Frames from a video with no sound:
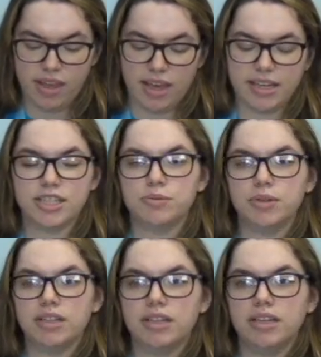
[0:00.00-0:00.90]
And it's
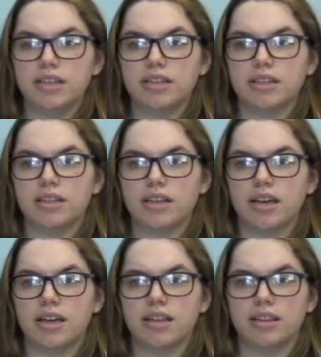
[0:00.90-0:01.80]
really
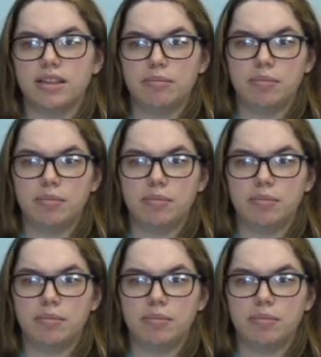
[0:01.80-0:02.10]
the